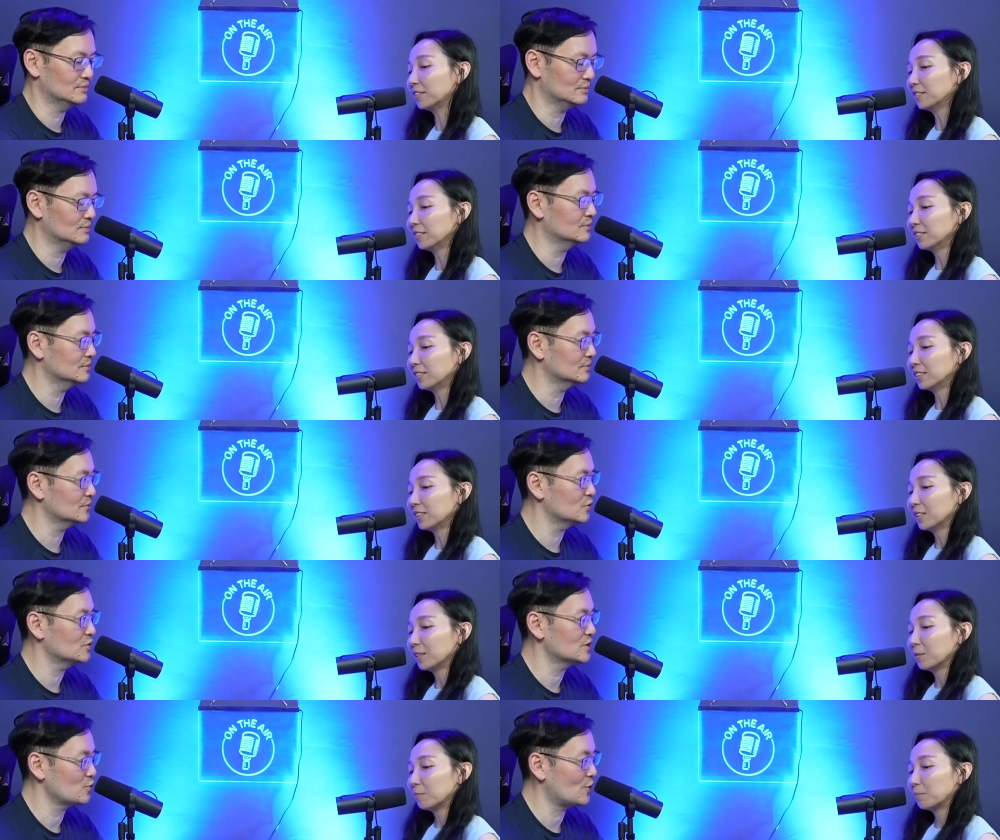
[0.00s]
Speaker 1: Mm-hmm.
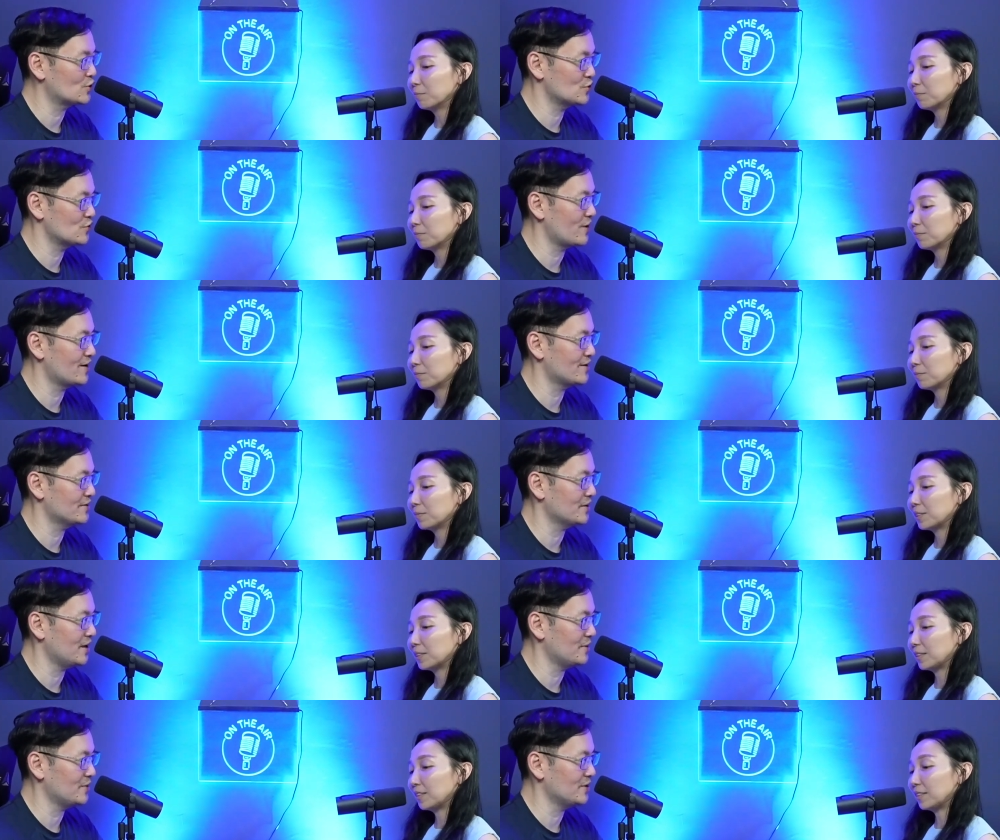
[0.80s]
You just watched it,
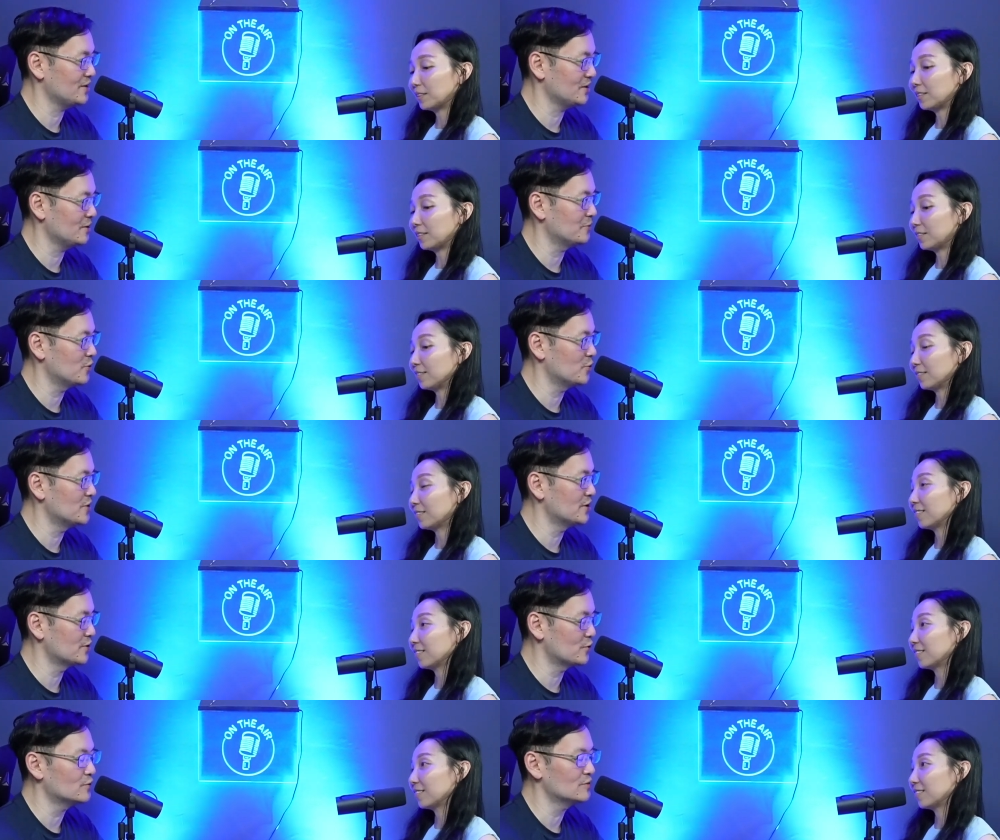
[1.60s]
right? I mean, a
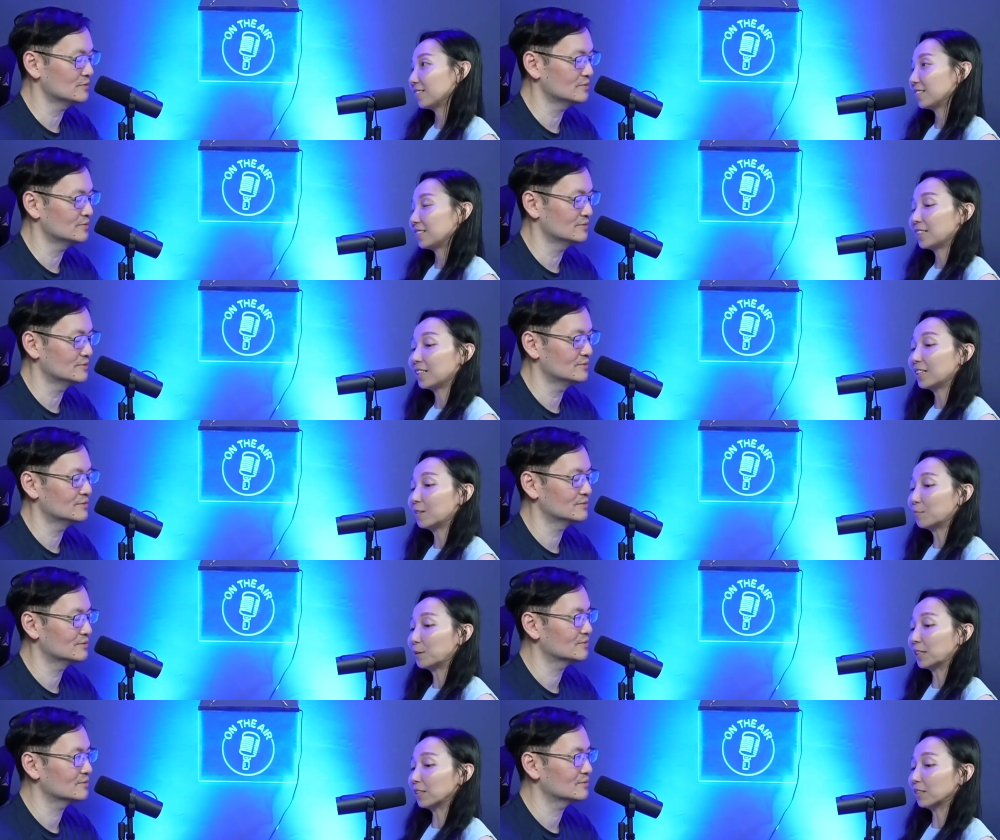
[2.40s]
moment ago.
Speaker 2: Yeah,
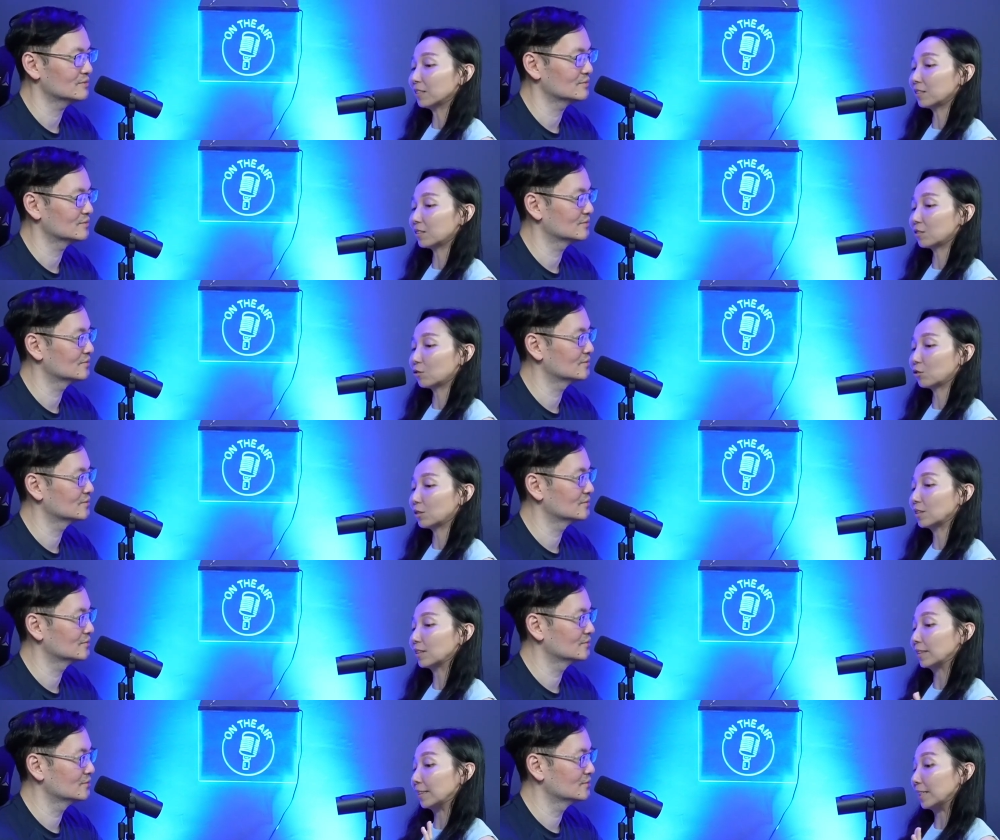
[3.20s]
because she
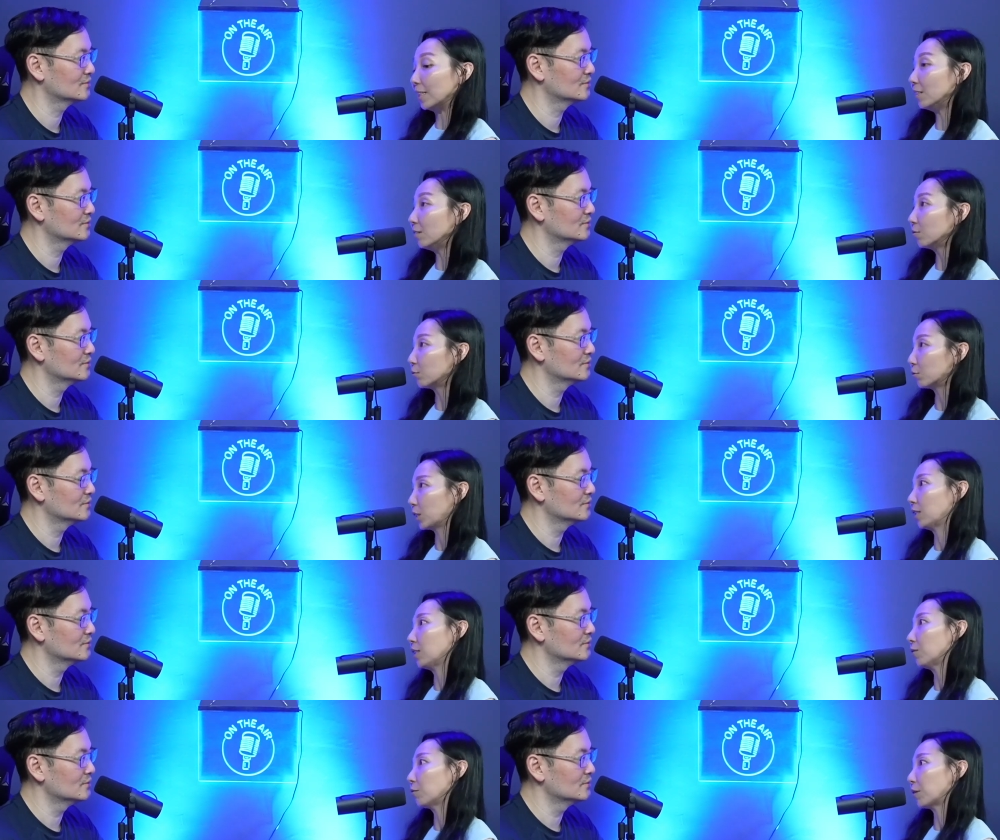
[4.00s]
didn't
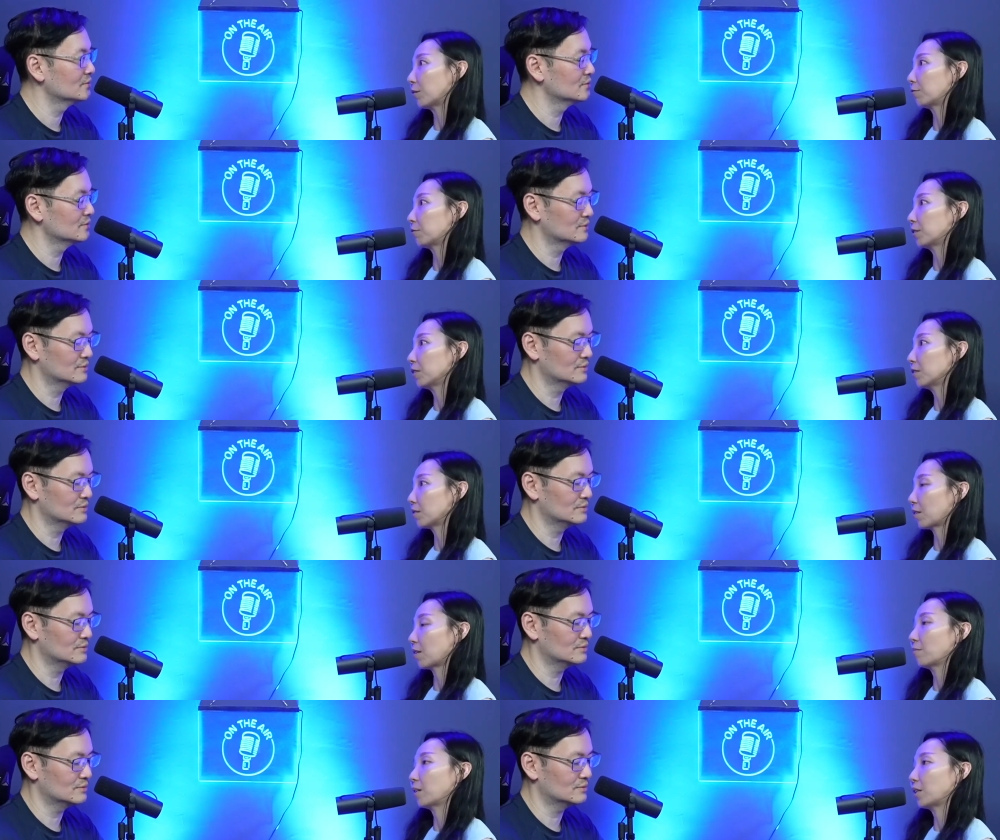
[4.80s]
really reference
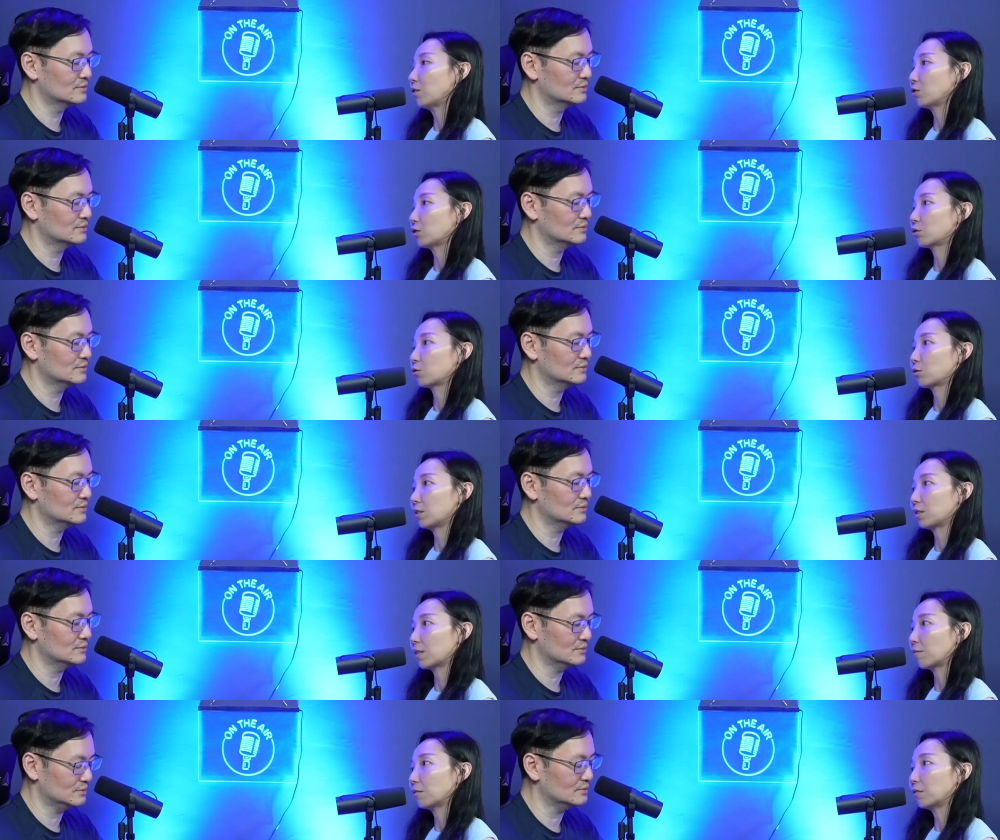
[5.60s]
MH three
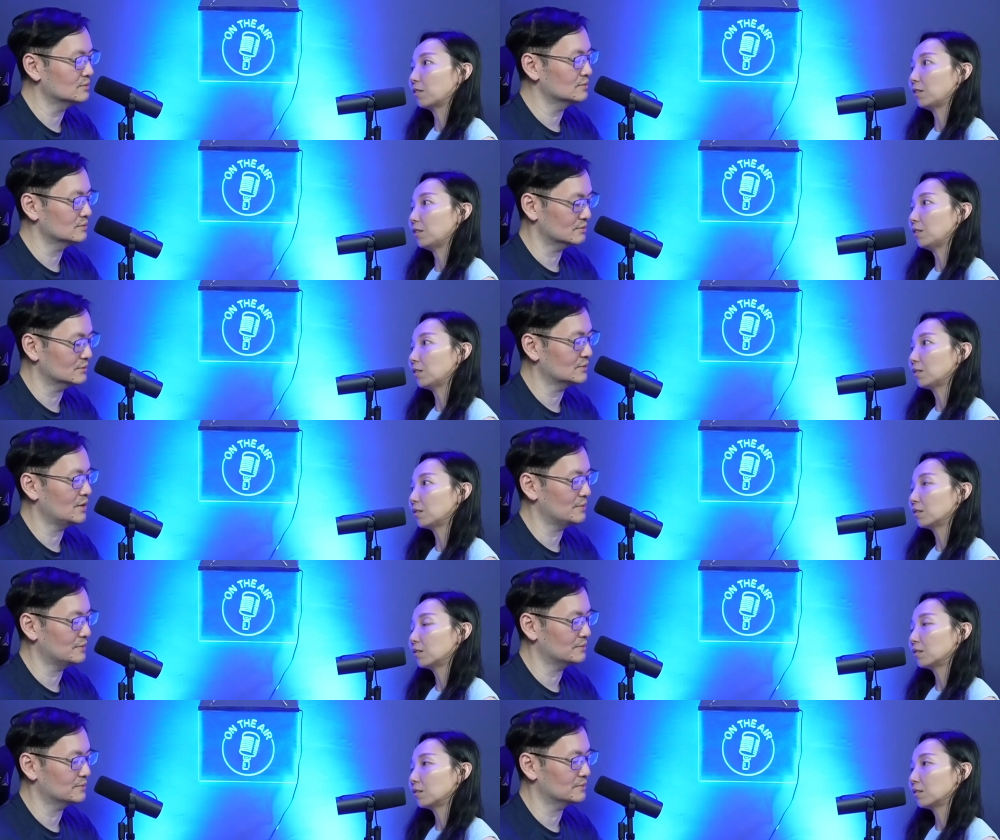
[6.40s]
seventy.
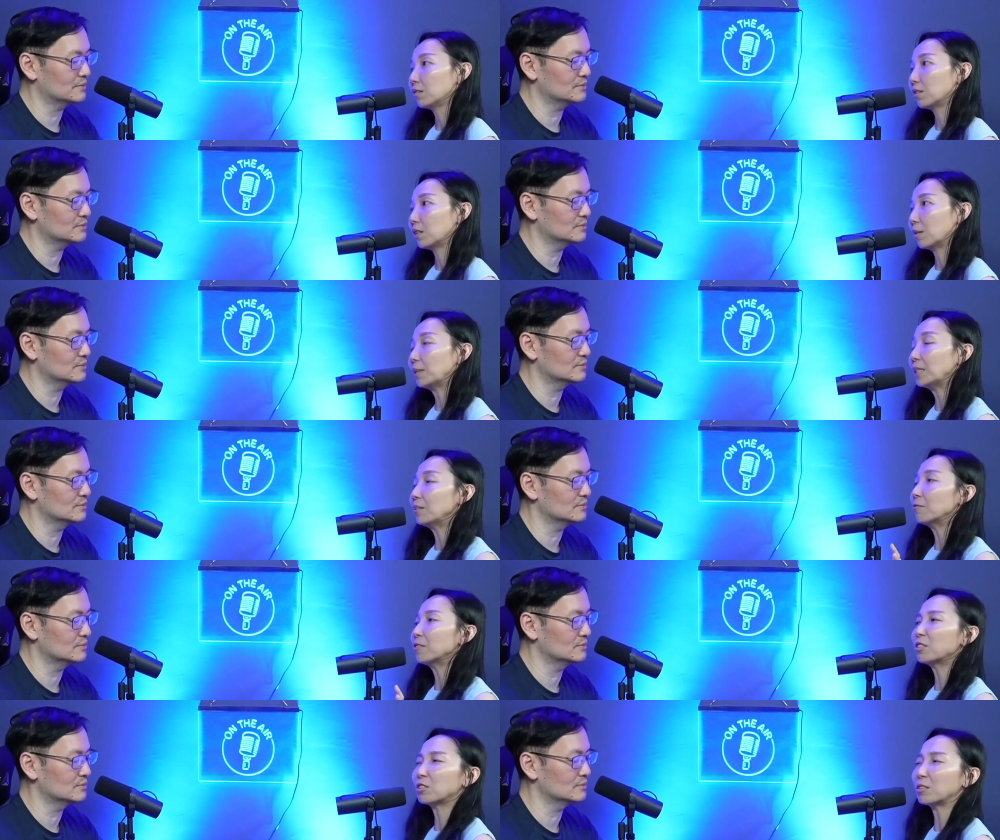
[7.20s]
Yep. I mean,
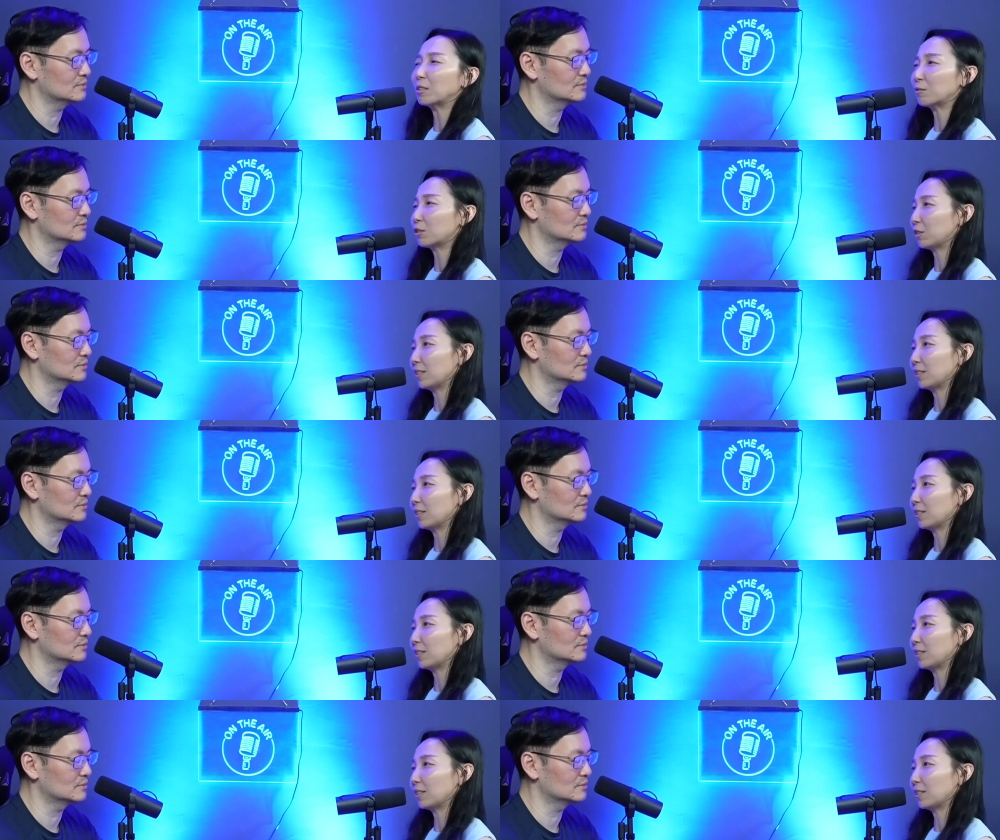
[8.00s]
even if she